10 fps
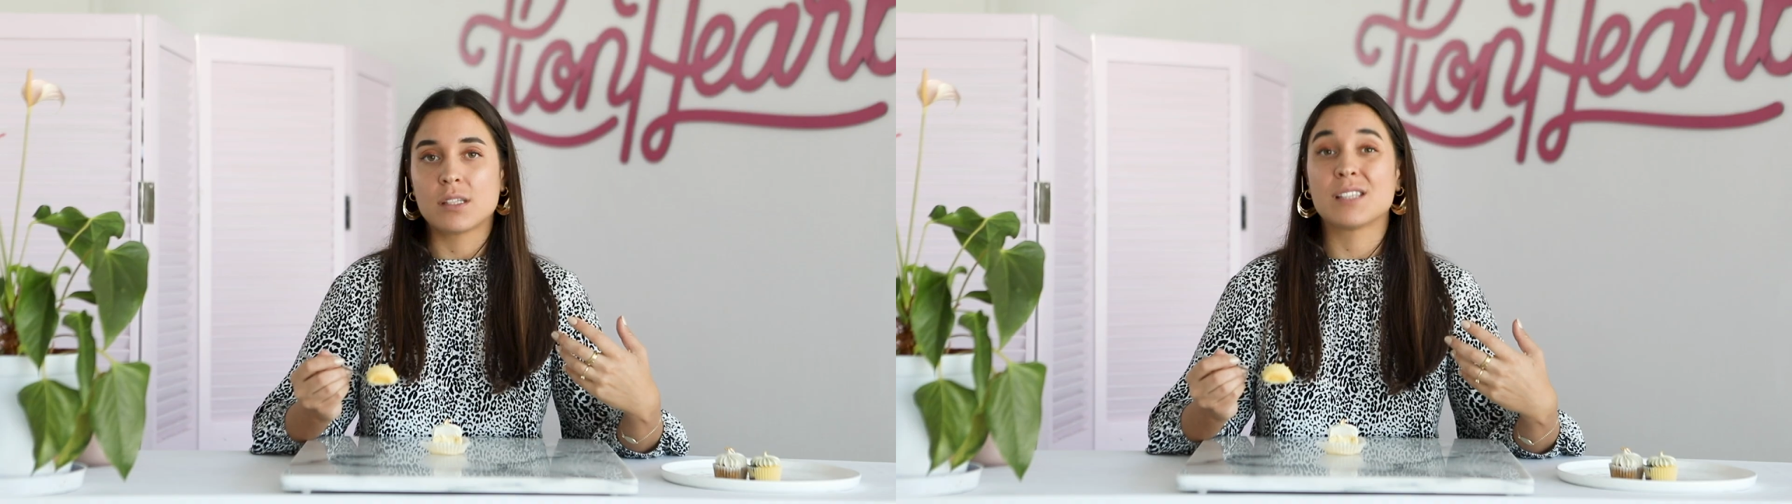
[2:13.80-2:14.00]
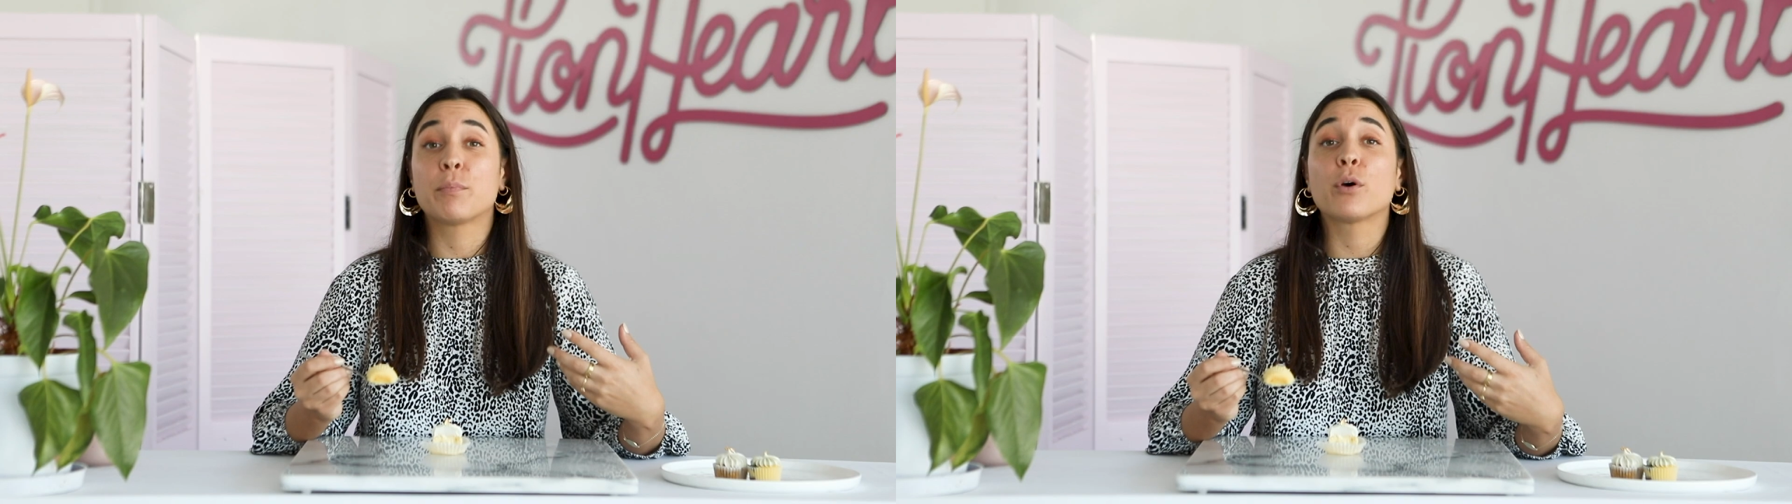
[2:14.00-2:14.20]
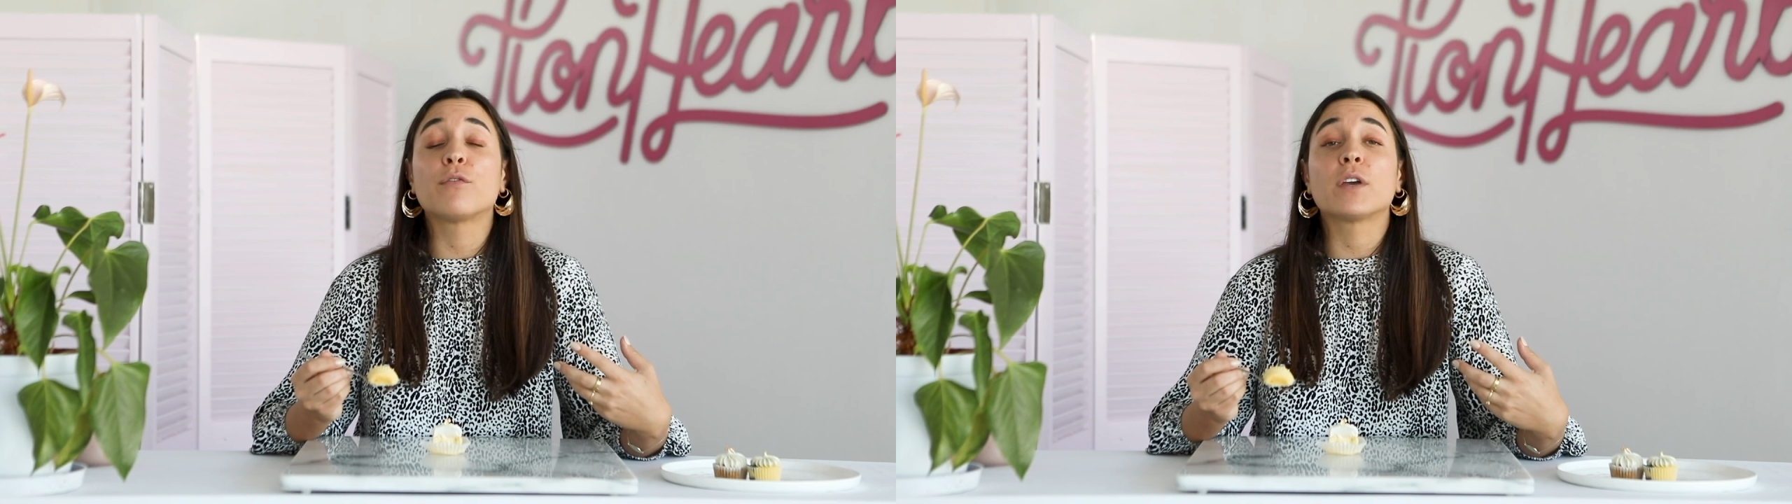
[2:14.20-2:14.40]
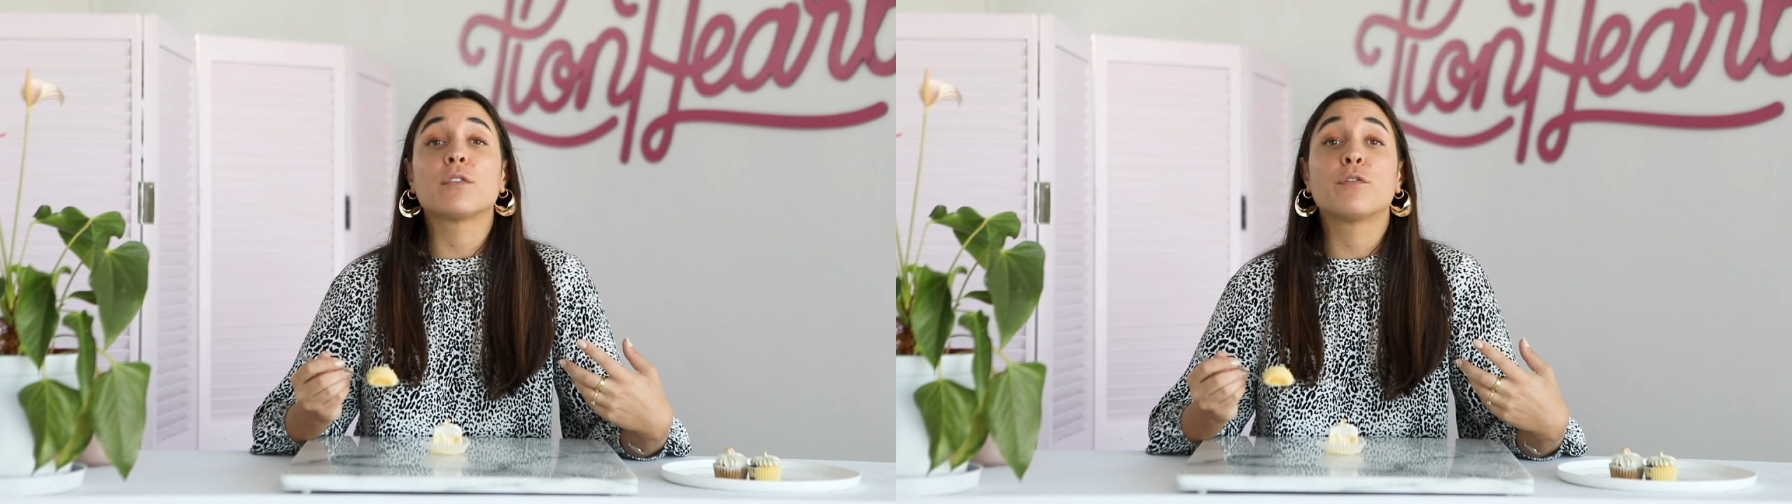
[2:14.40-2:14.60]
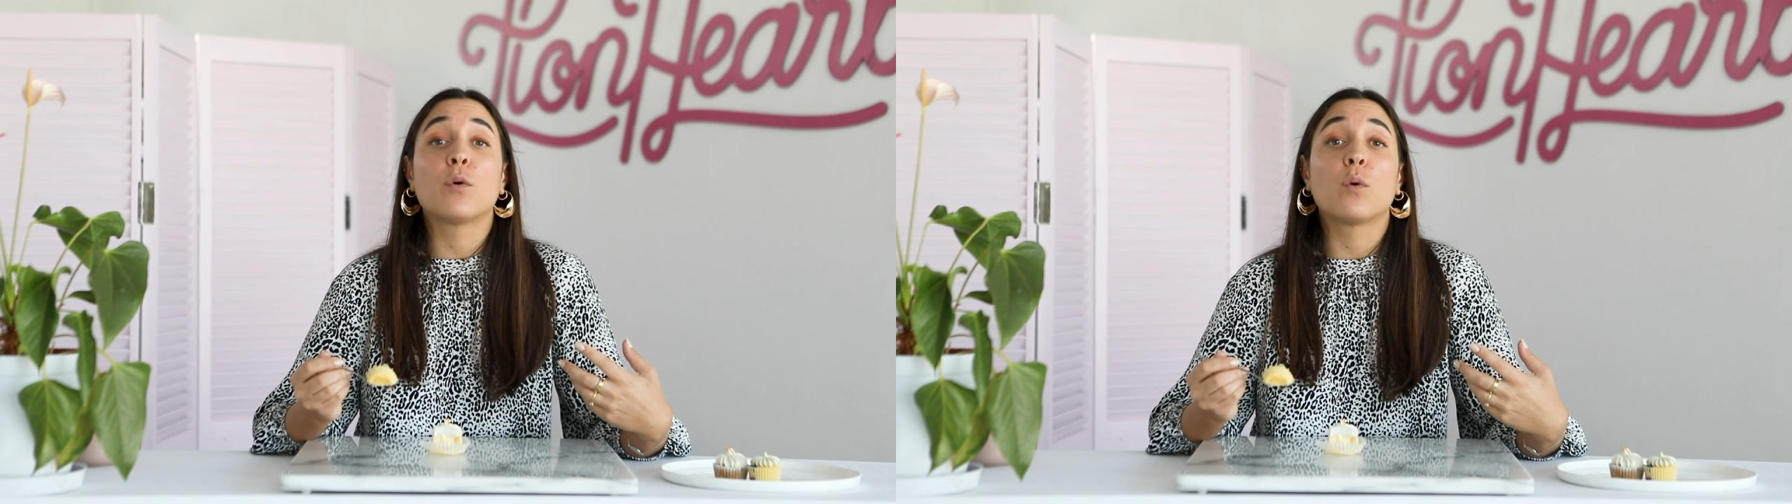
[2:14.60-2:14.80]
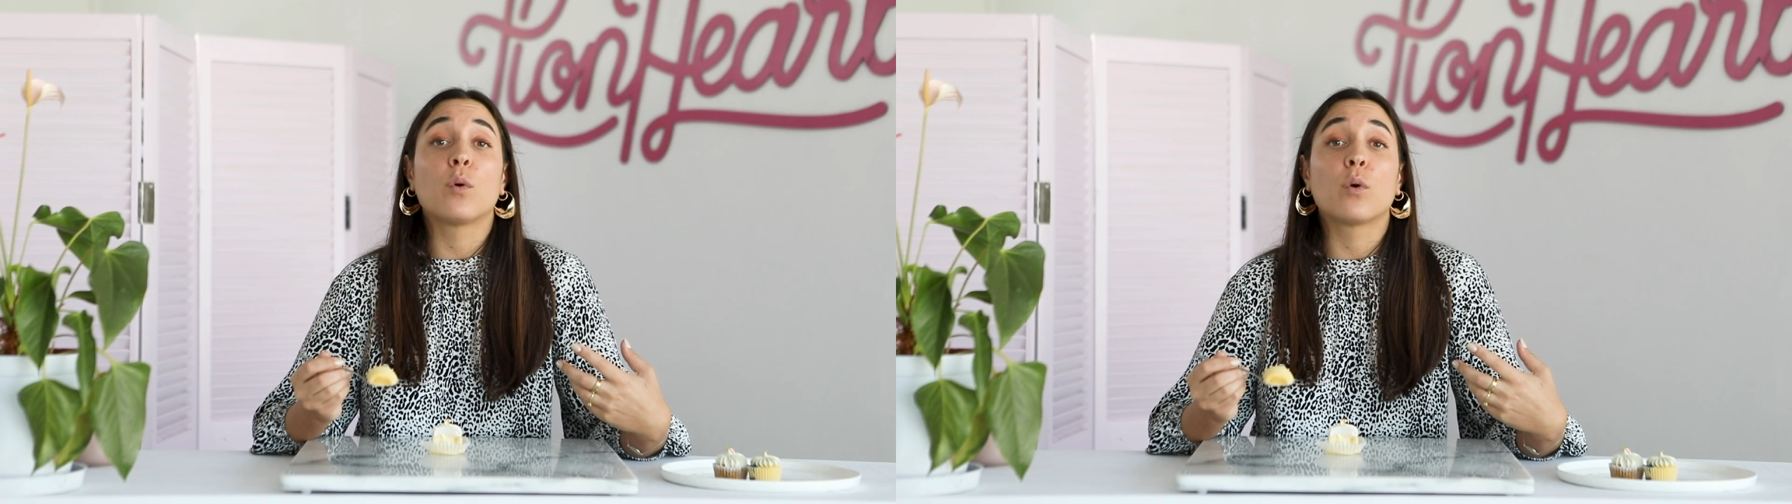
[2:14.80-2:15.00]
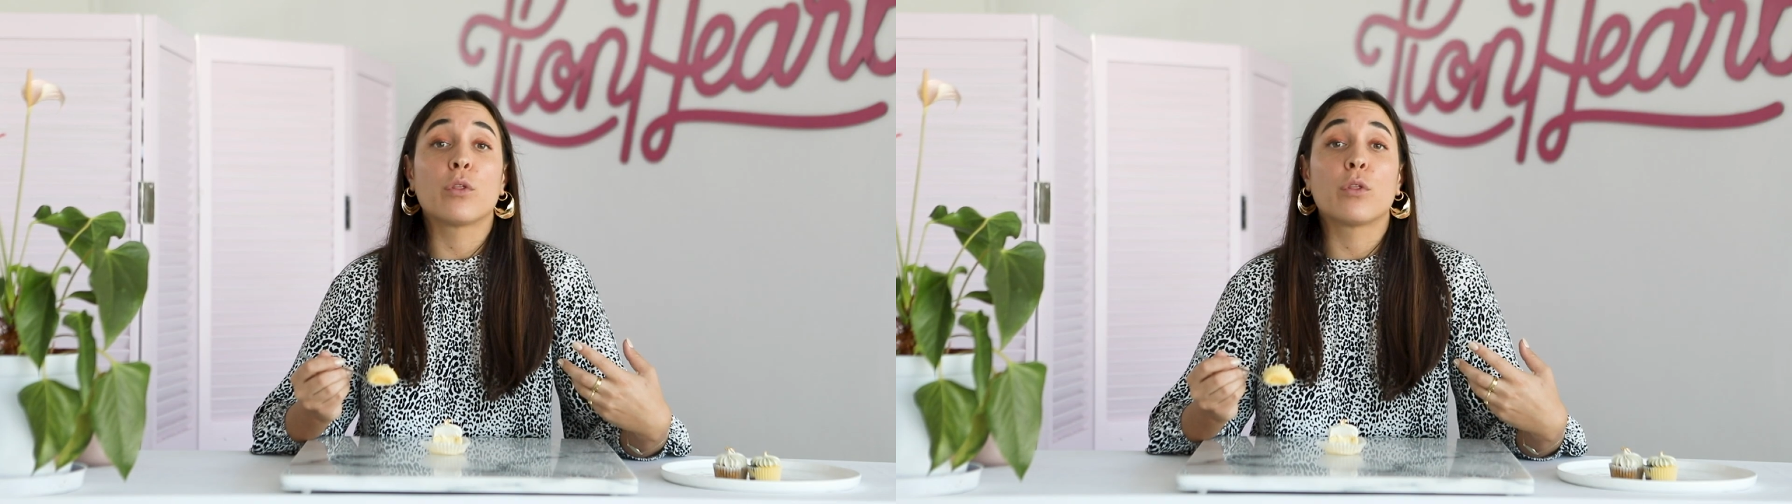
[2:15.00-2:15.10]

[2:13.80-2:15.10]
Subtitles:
This is perfect for